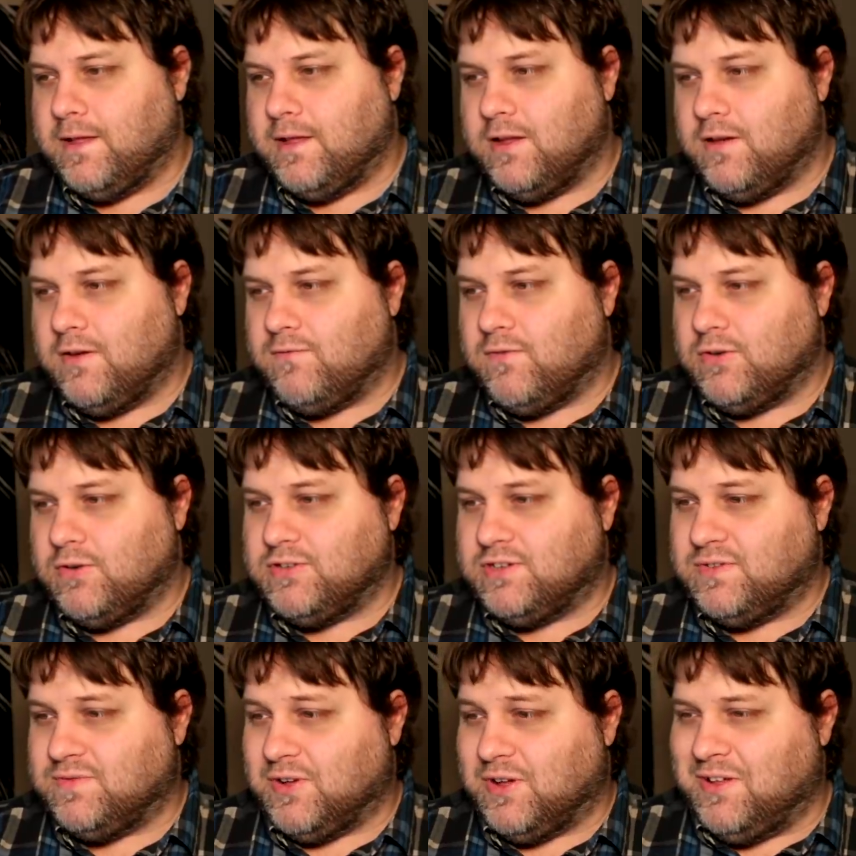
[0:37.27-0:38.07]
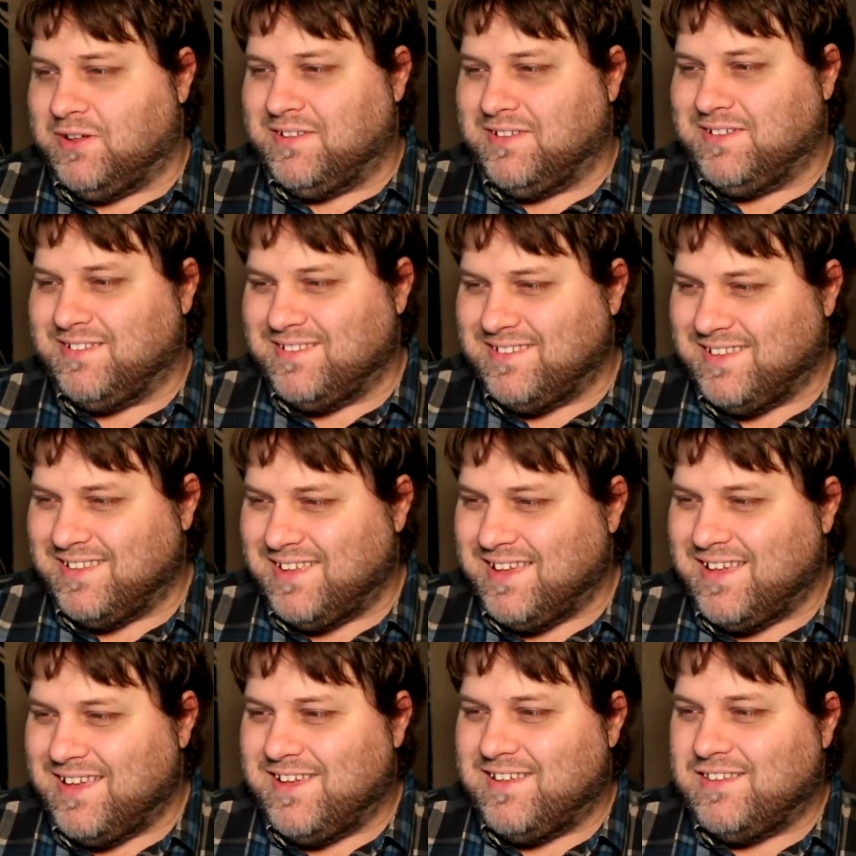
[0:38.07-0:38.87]
first of all,
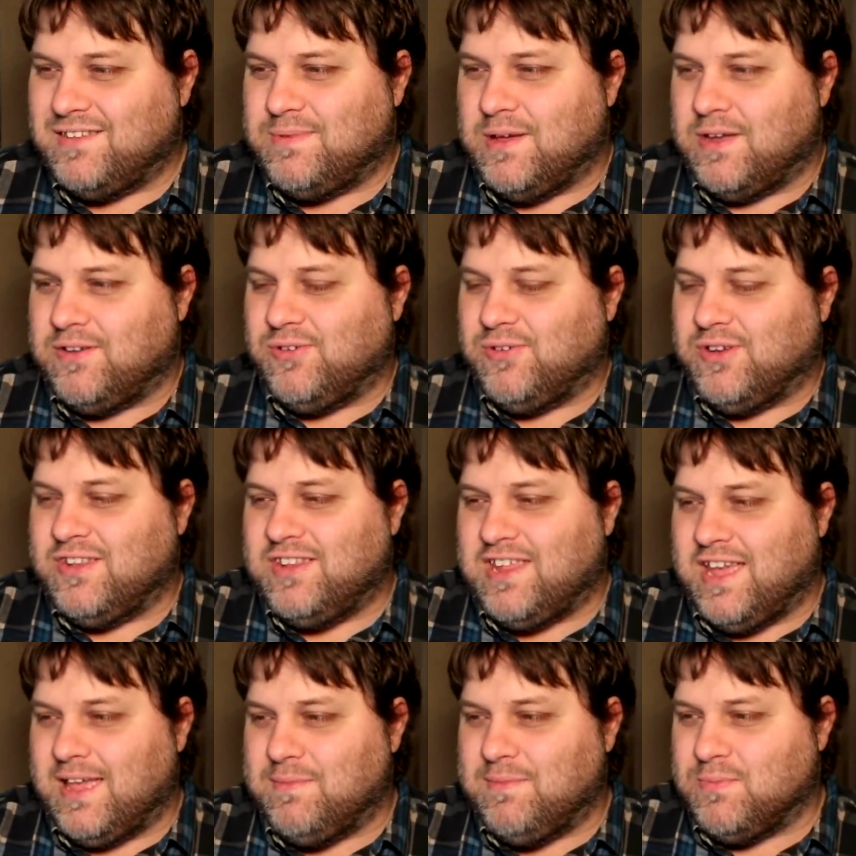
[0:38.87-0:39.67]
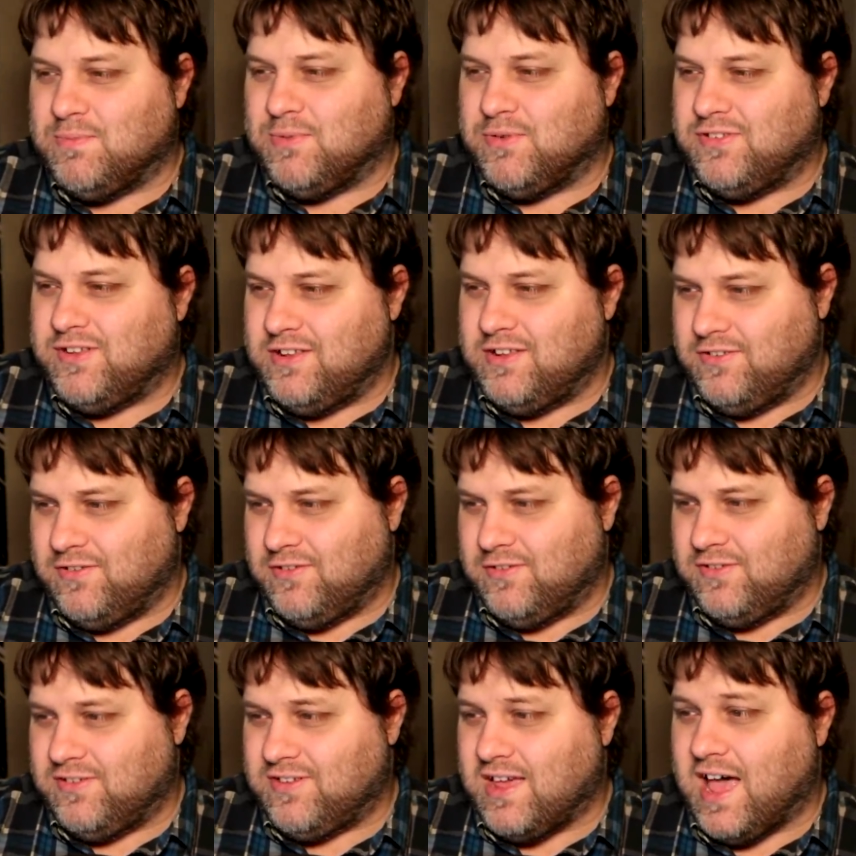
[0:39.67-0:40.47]
special containment
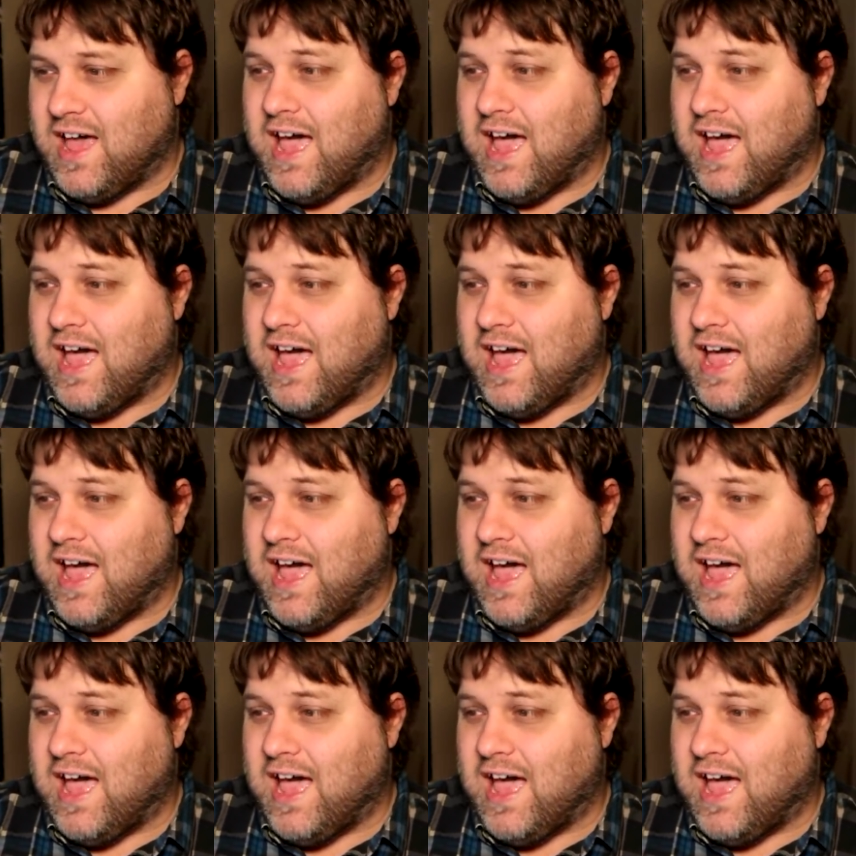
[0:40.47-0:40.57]
procedures.